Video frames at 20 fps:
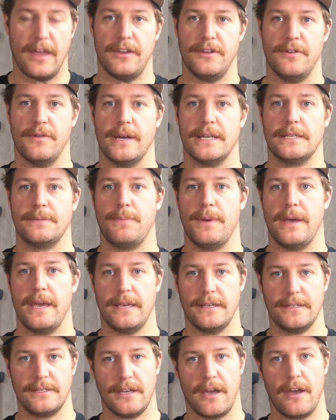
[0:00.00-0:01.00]
and
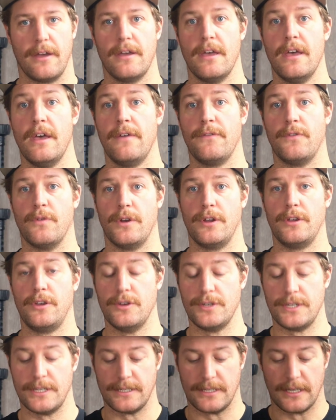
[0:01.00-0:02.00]
USB. So if you want to
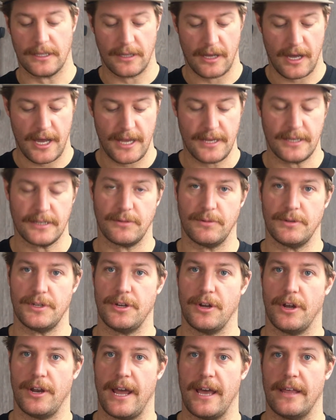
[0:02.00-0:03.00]
use it as a light, you
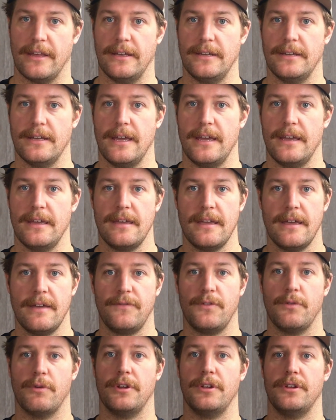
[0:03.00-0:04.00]
switch it on LED.
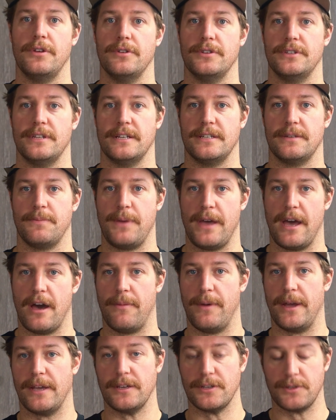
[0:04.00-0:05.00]
If you want to use it as a
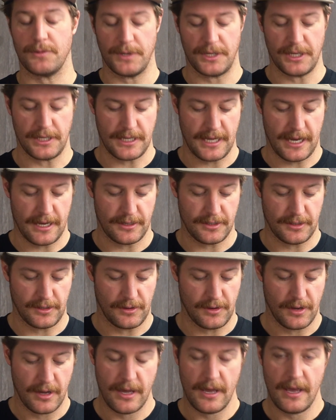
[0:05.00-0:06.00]
power bank, you switch it down
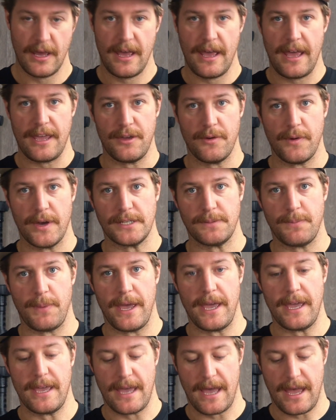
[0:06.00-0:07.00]
to
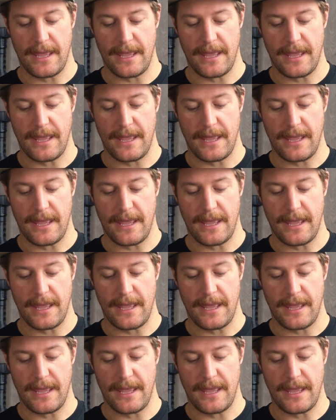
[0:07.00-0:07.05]
USB.